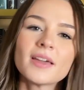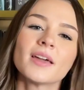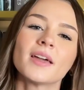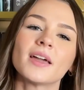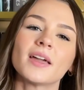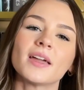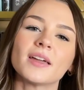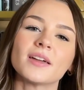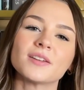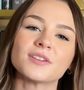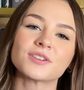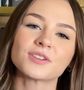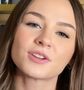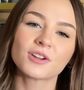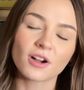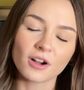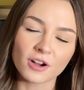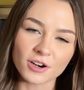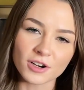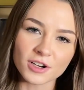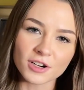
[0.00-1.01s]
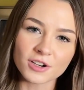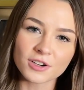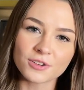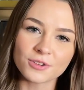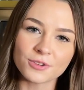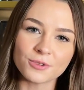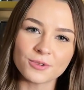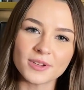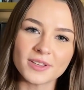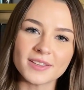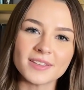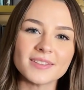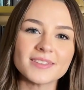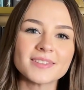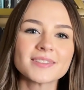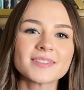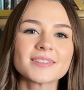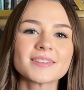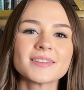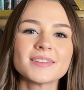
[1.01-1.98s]
and Connor, who
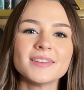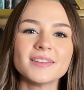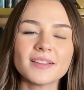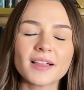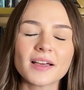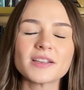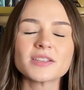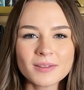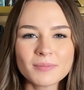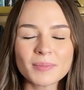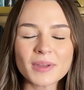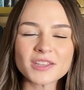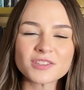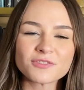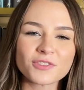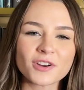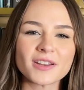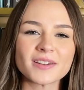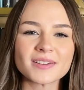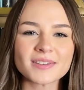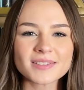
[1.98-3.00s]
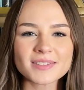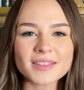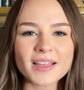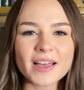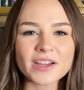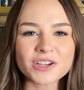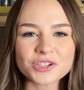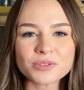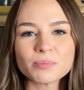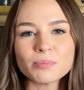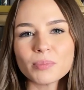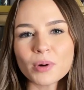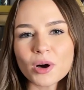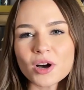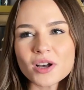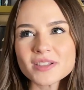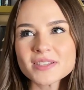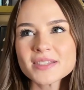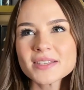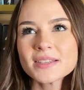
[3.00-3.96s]
is Eli's best friend slash
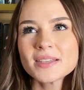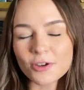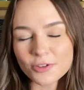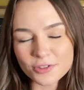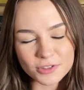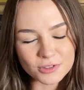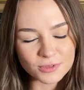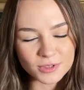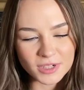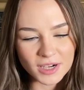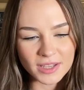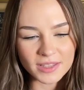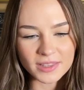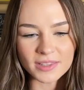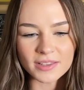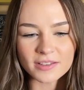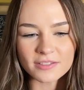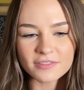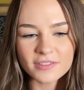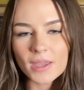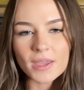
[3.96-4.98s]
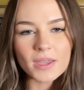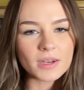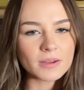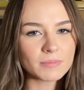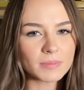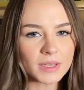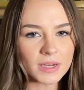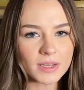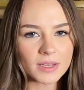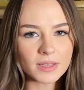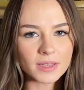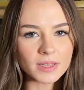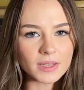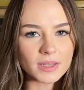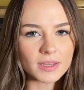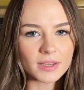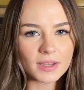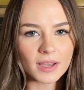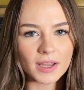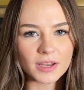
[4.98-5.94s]
boss, also in Not in Love, it
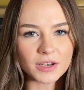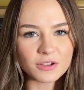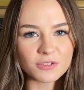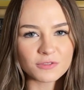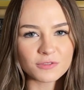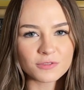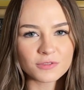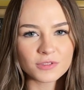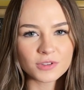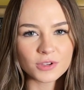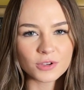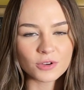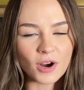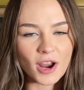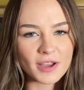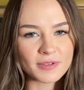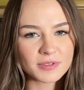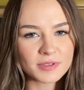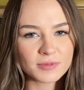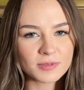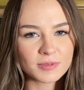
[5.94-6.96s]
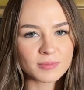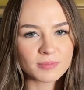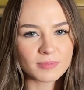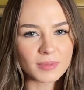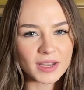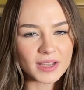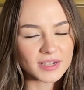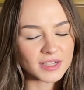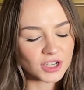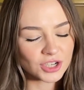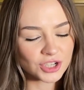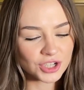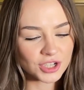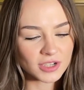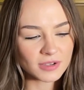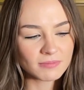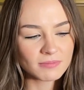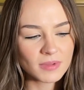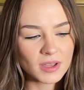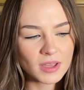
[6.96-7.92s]
immediately kind of grasped my
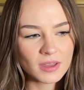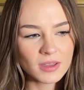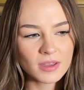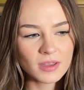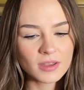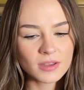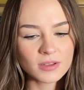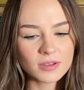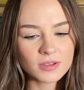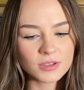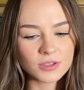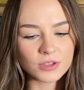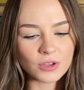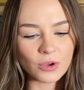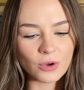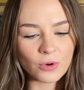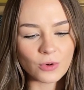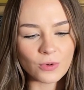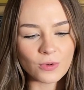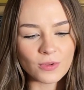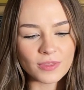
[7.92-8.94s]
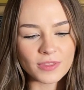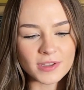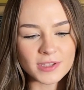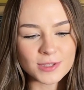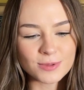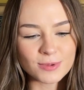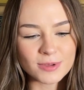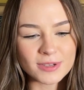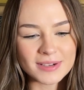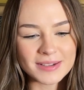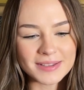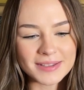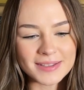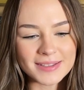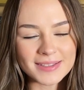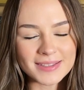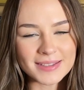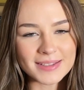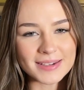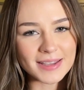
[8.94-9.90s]
attention. So this one
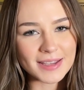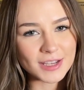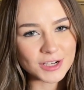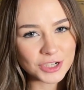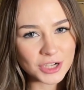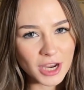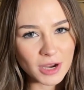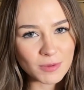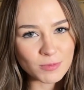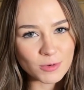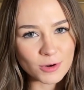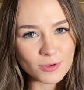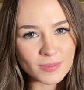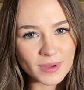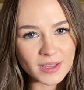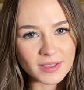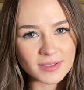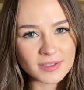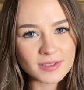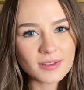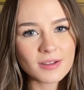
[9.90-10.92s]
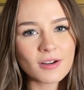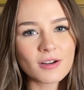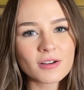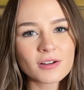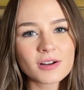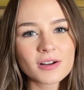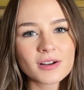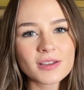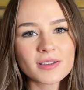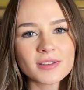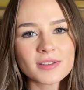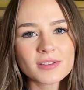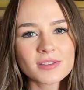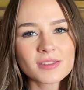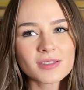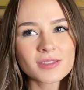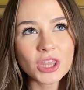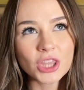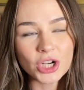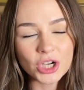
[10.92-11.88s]
is an age gap romance. Connor is
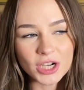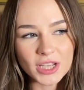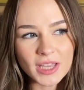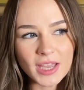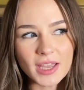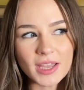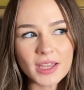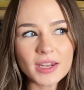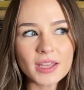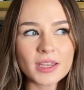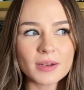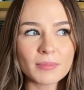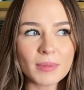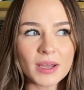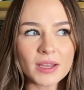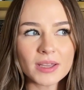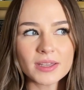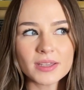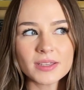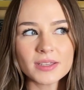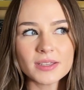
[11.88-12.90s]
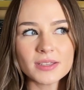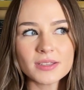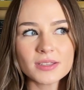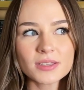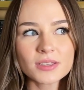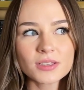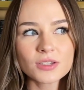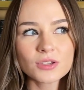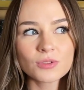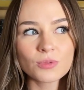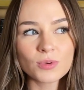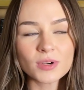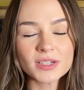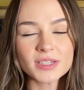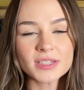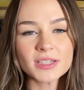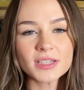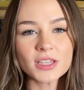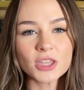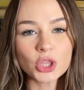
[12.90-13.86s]
38 and Maya is
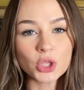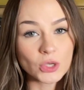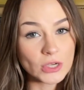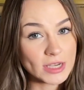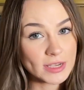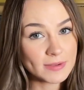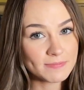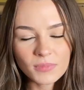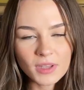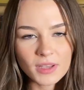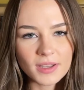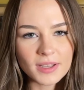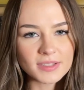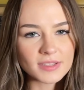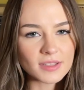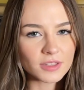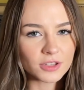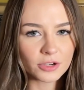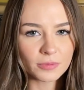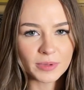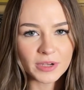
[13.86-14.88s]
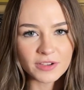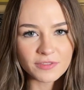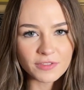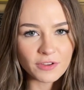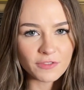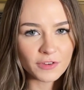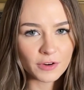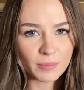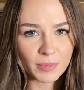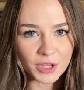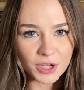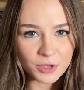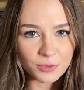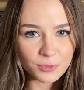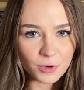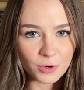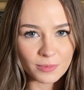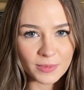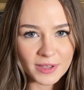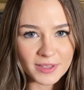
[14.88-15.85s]
23. It's a little bit of a forbidden
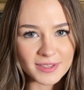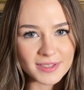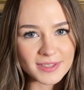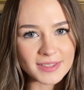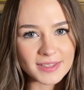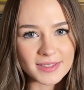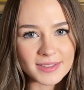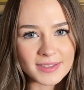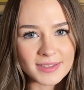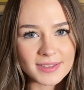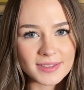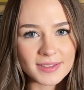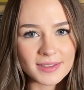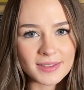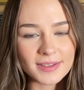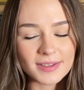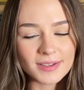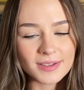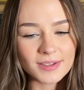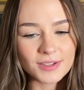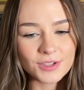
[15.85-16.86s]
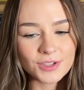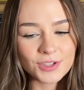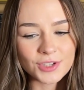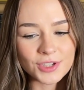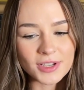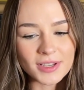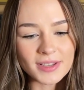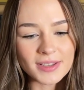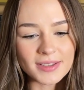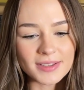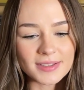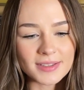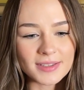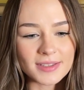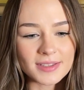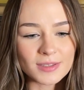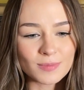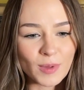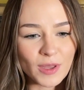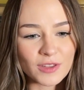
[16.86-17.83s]
romance since she is
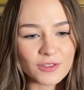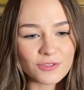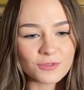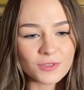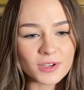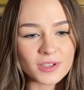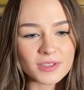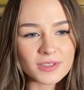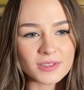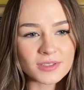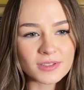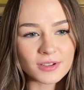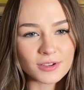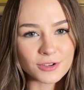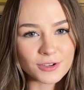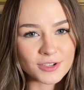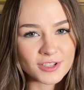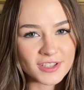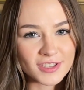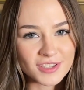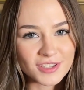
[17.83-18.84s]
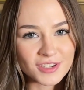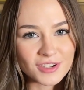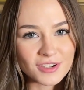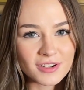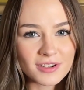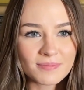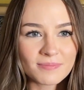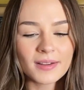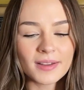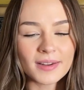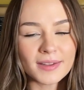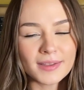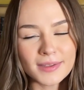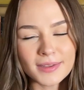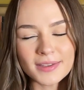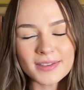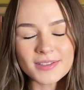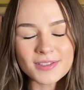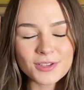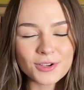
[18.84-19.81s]
his best friend's younger sister and
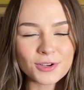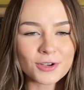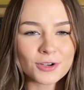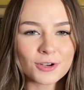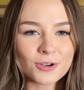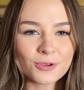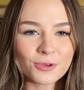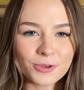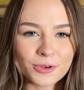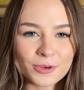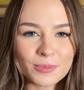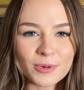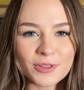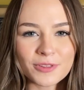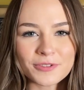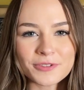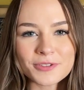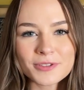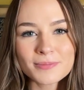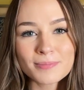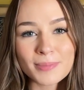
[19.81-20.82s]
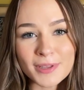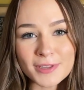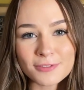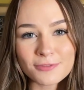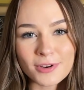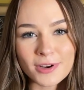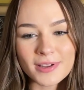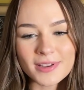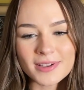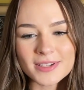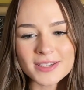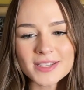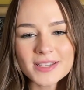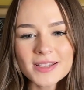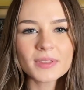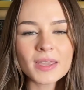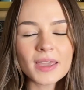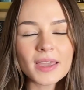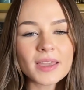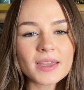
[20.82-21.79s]
he is her older brother's best friend.
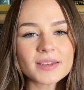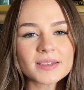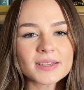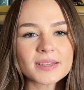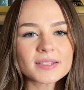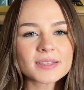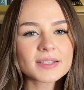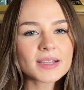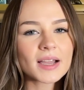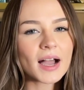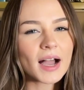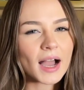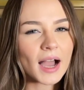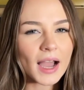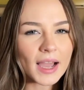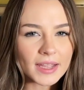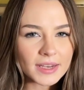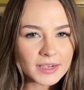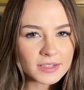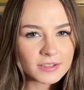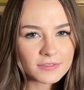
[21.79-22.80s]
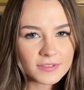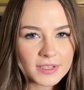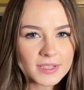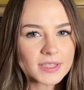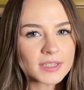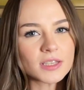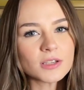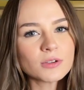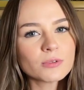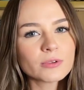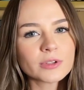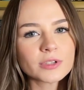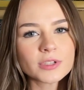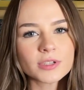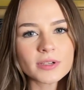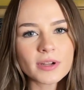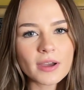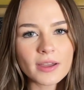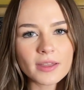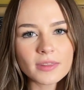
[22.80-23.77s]
And it's kind of a sequel to
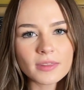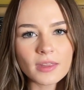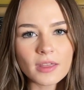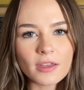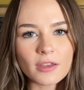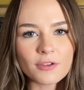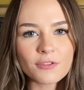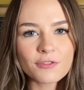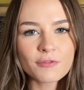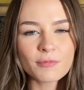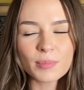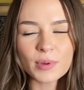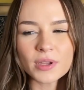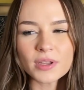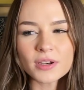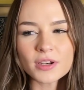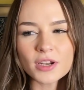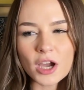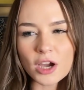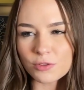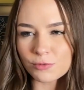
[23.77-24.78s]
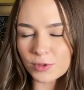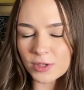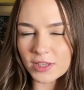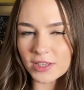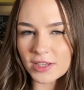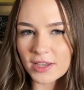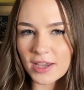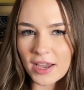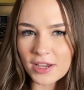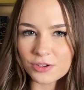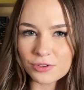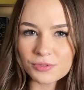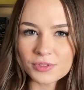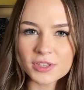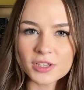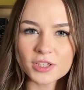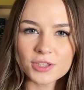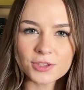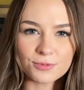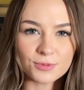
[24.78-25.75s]
Not in Love, but not really. I don't
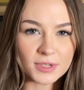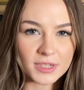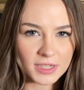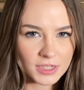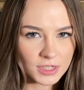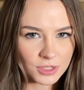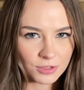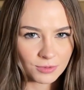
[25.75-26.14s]
think you need to